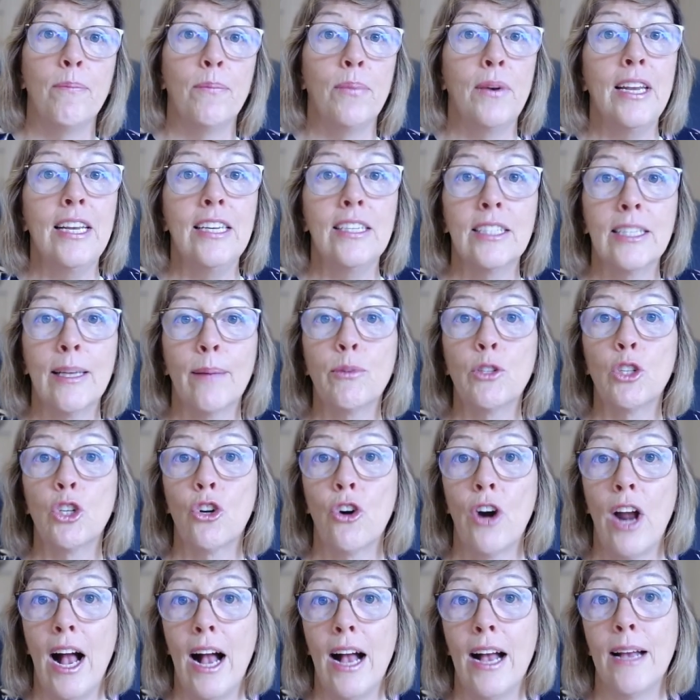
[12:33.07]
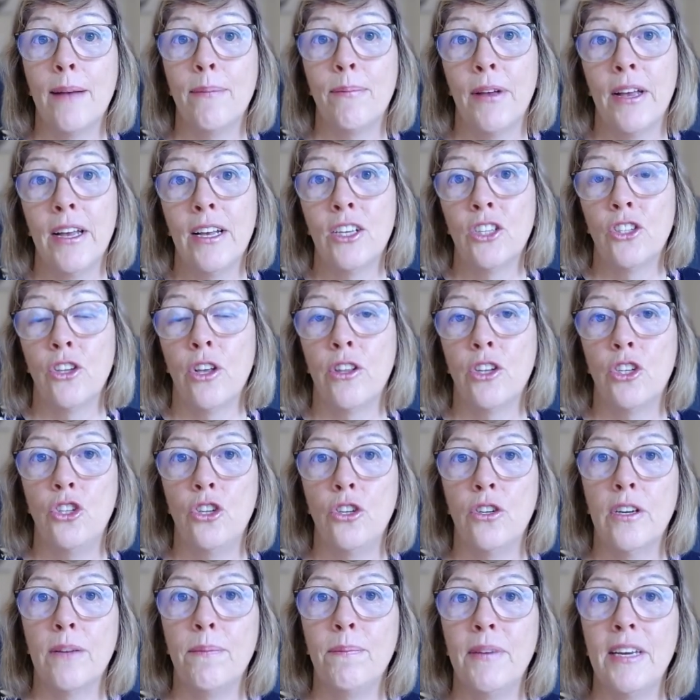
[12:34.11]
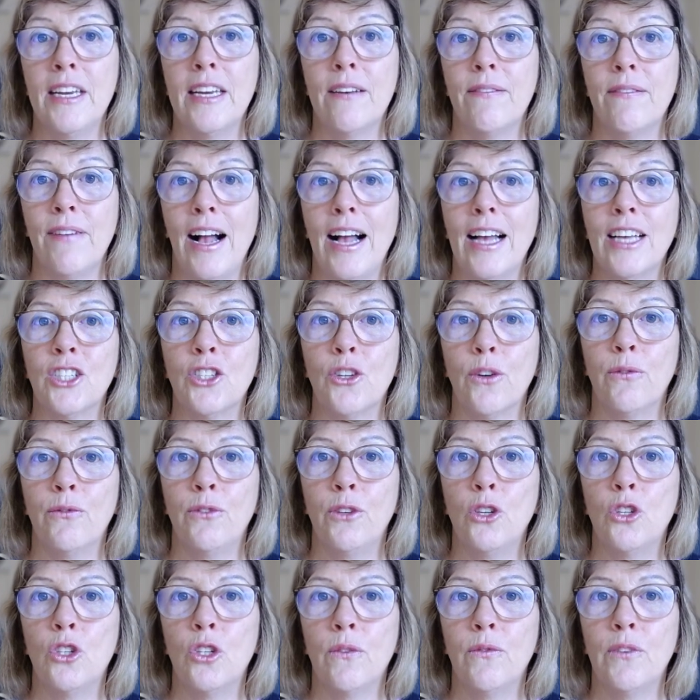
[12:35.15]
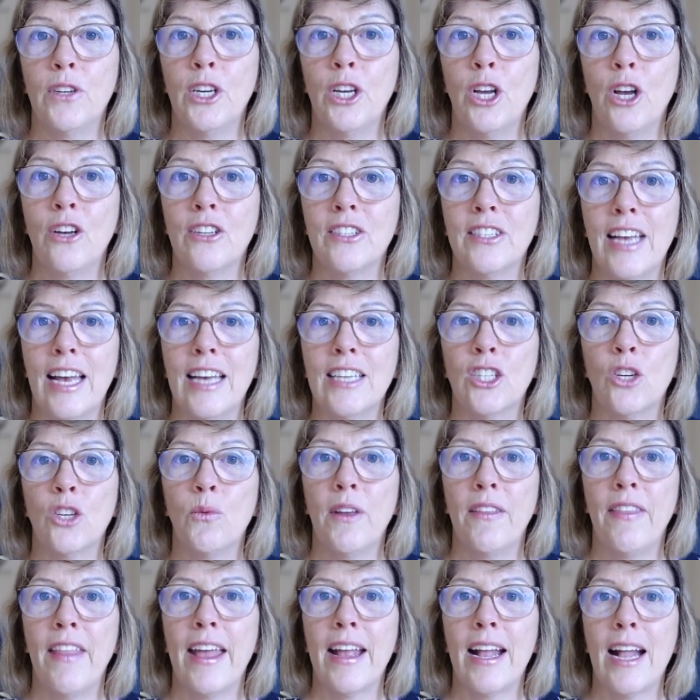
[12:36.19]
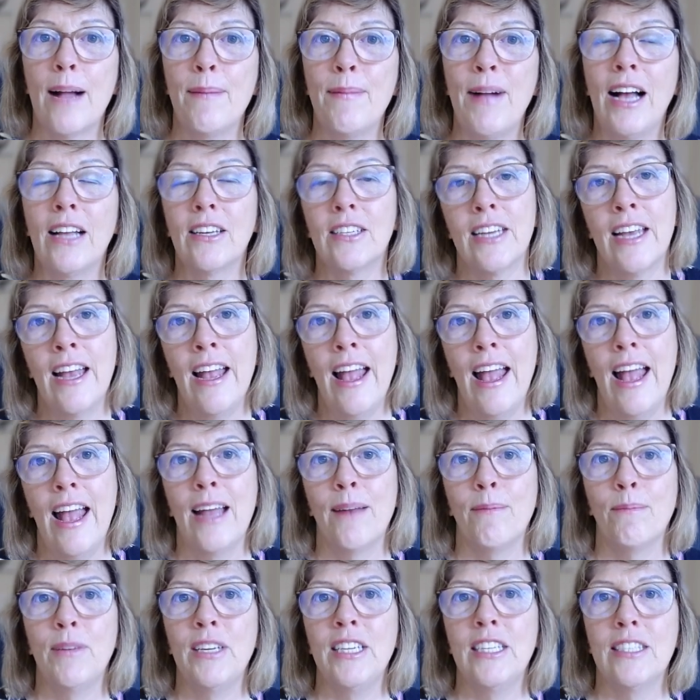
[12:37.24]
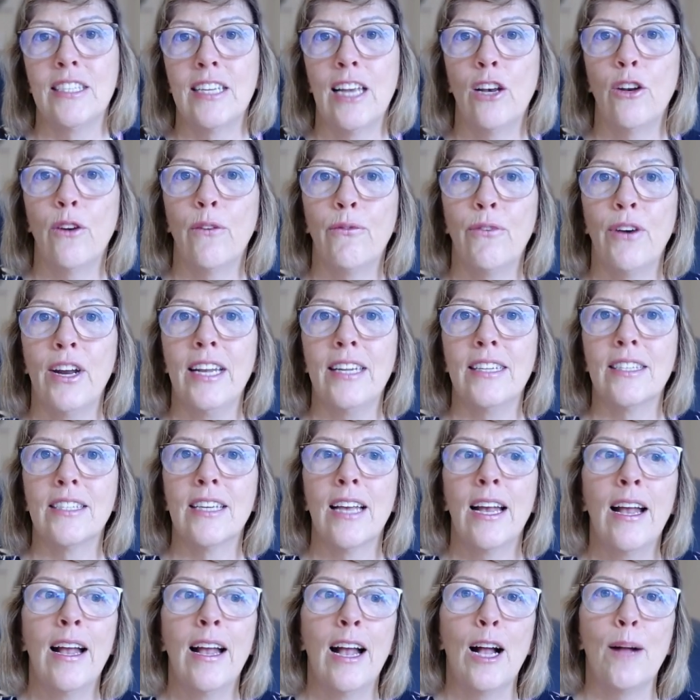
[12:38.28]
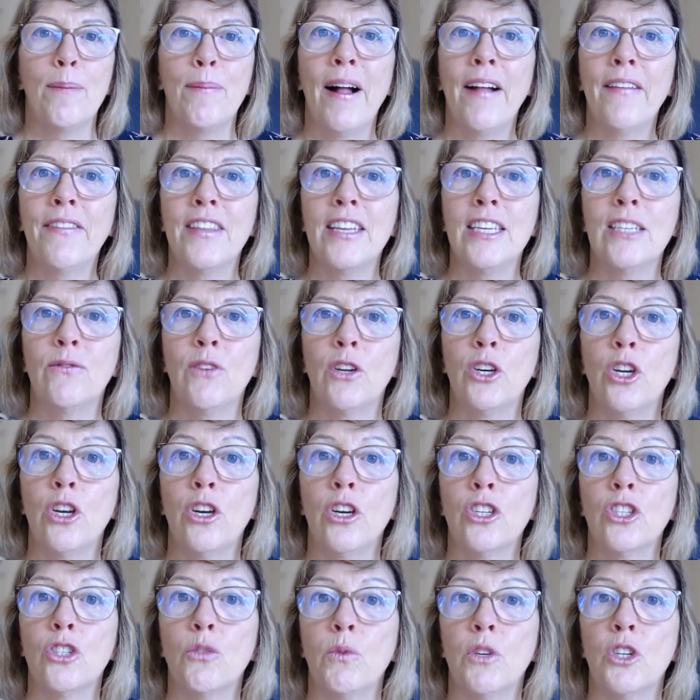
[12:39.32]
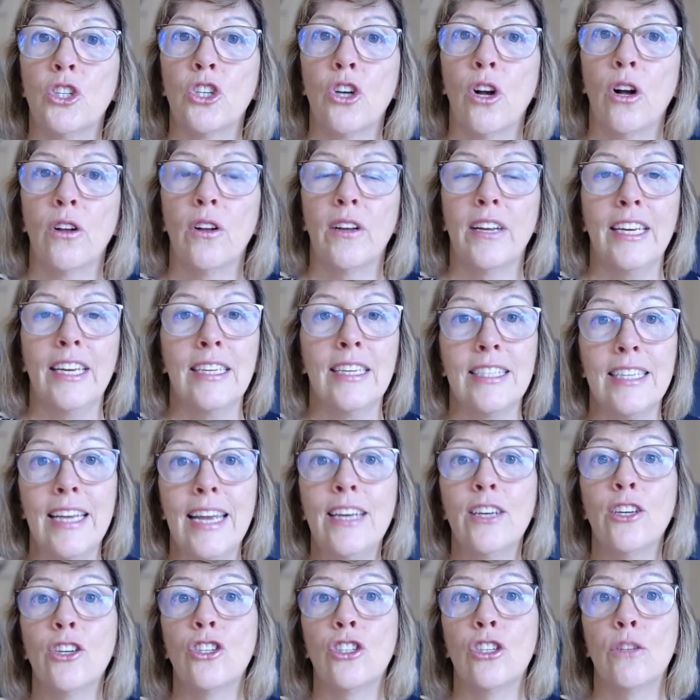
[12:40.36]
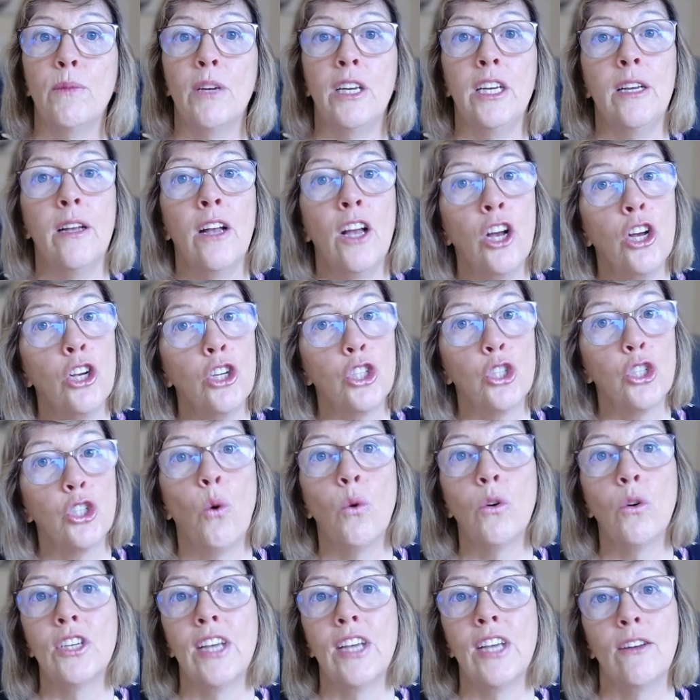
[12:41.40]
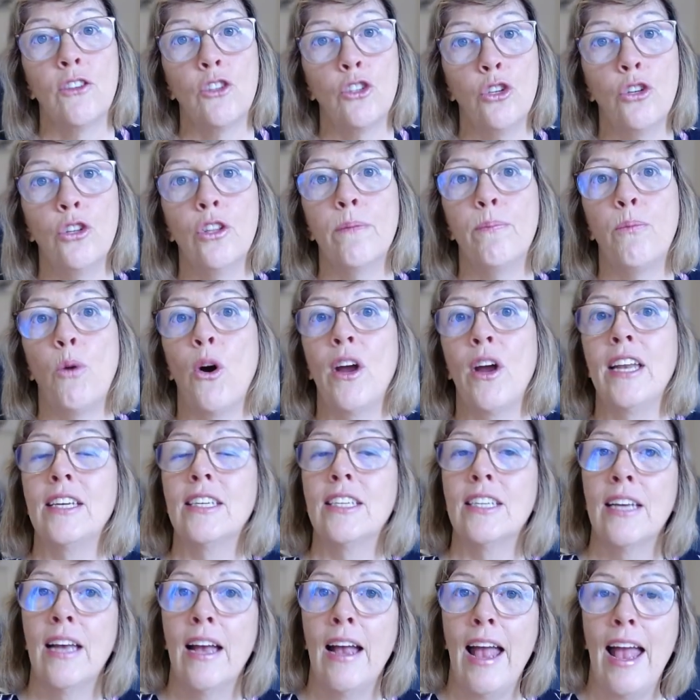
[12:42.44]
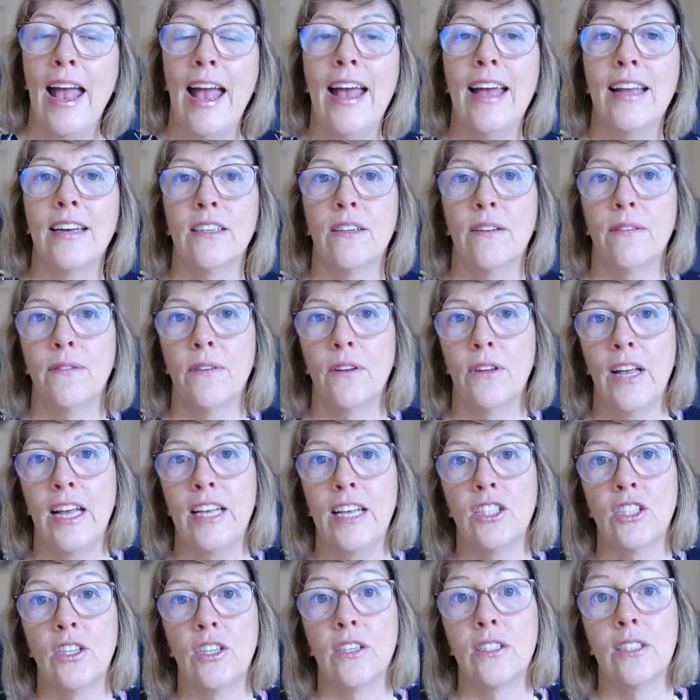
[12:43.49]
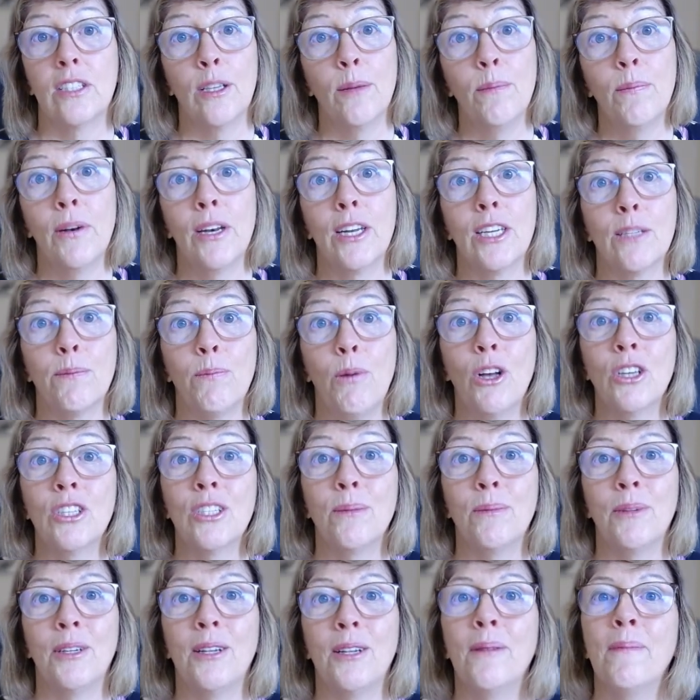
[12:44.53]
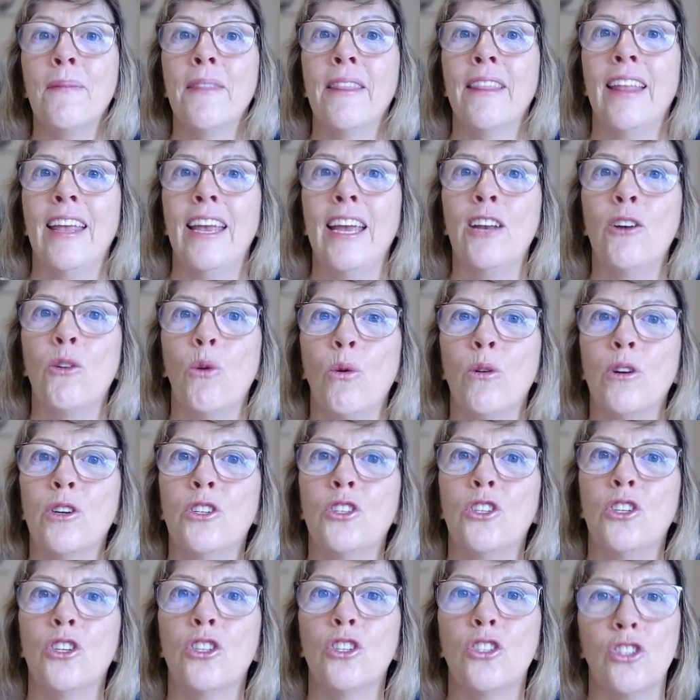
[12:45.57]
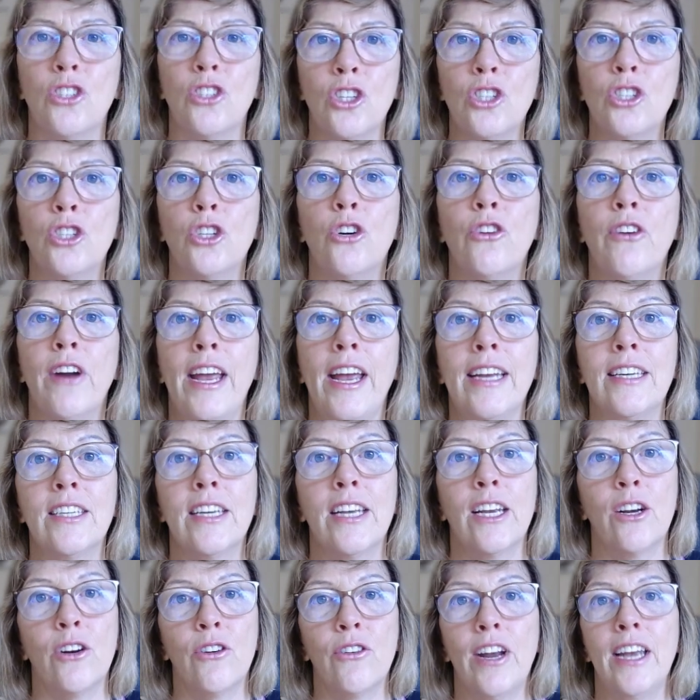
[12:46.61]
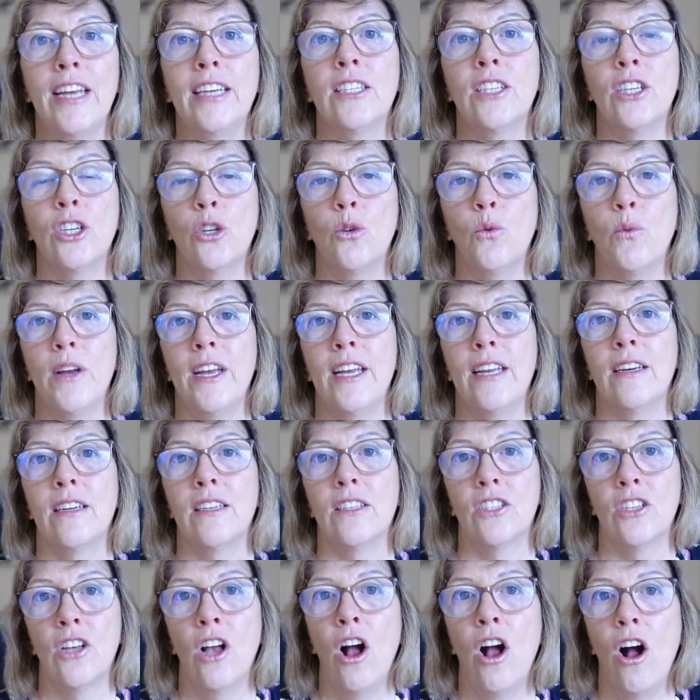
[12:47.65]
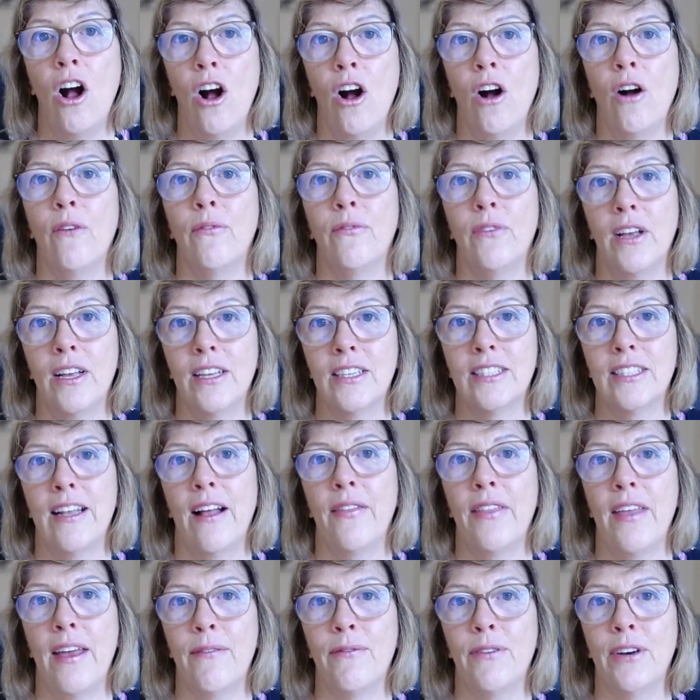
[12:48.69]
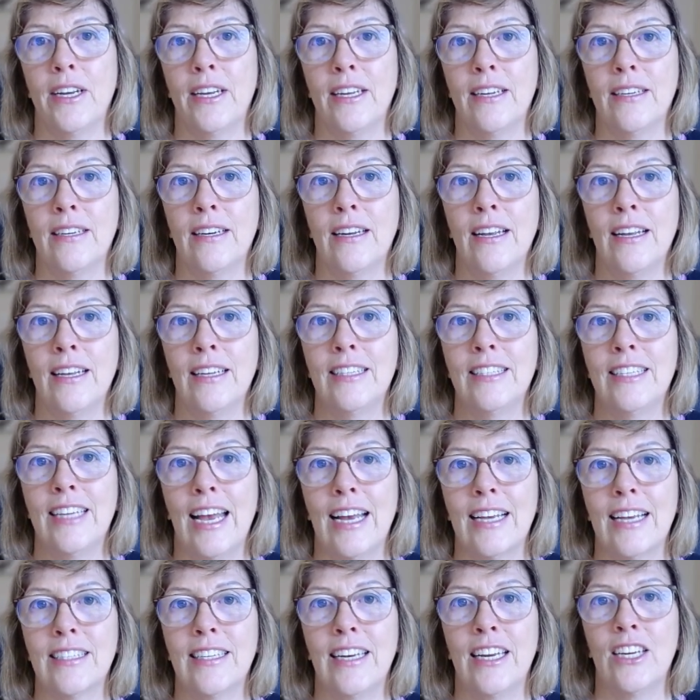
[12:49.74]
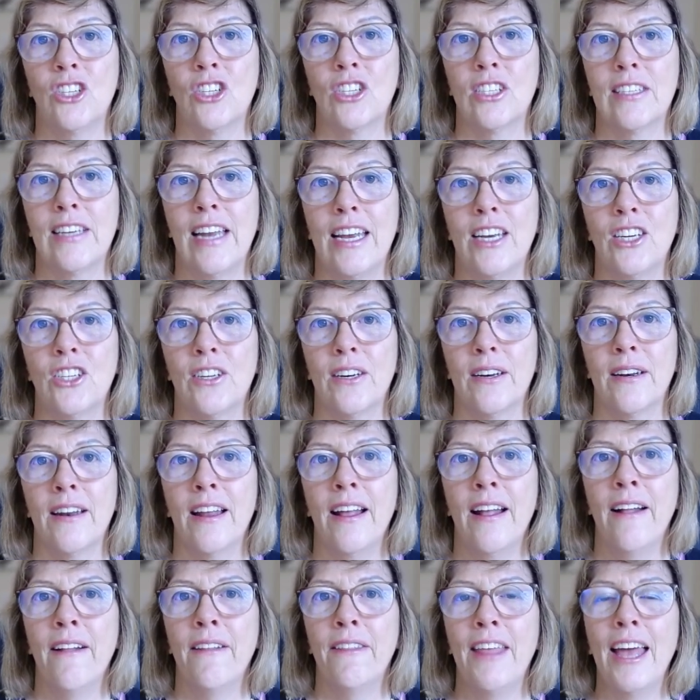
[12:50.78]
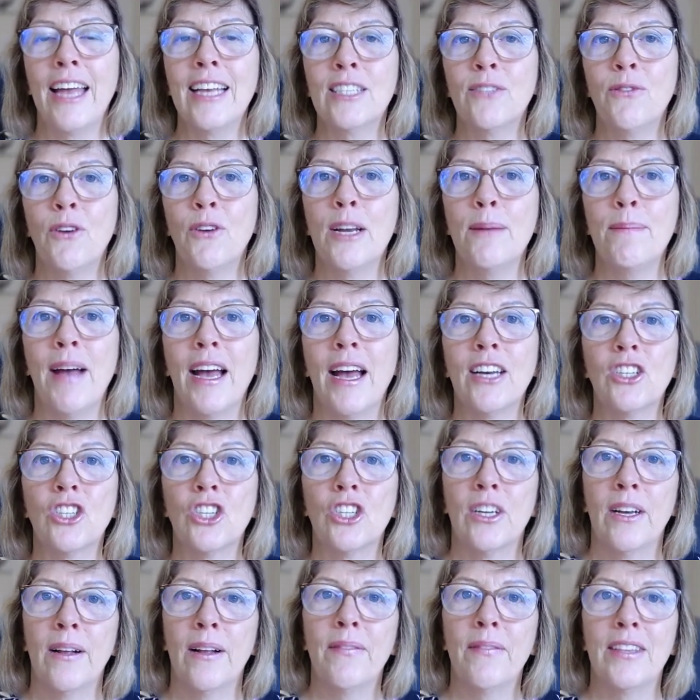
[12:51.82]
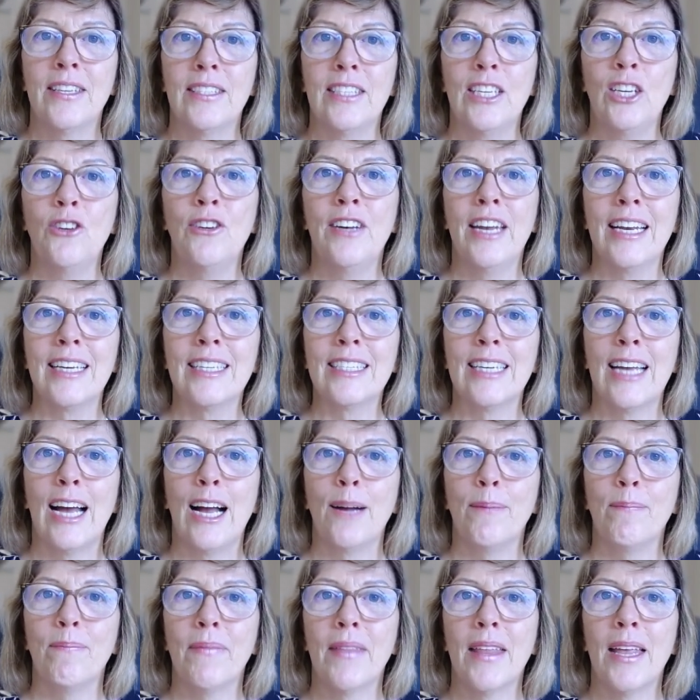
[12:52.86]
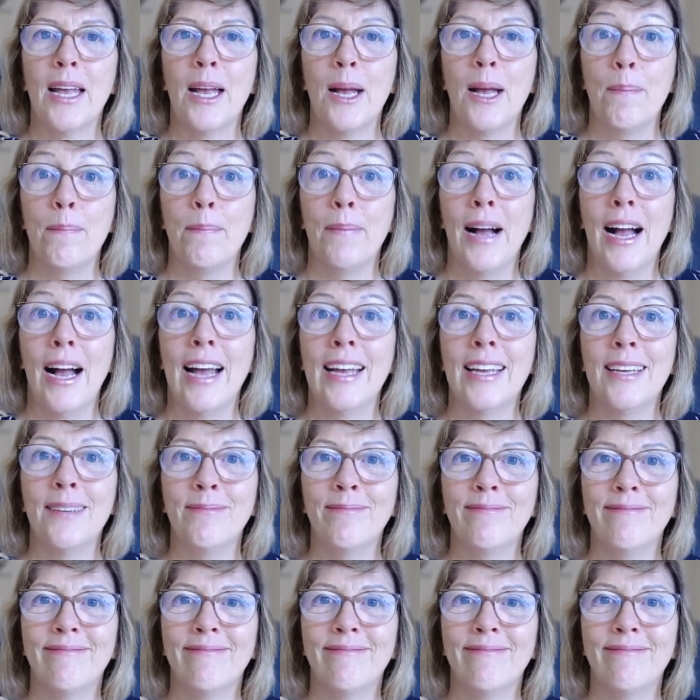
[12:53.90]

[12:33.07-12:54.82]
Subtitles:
Please subscribe so that you can be advised of future videos as and when they come out. And please tell your friends about these videos, which are intended to be short, to the point, and as simple as possible in order to just create a greater awareness of South African tax legislation. Thanks very much. See you next time. Bye.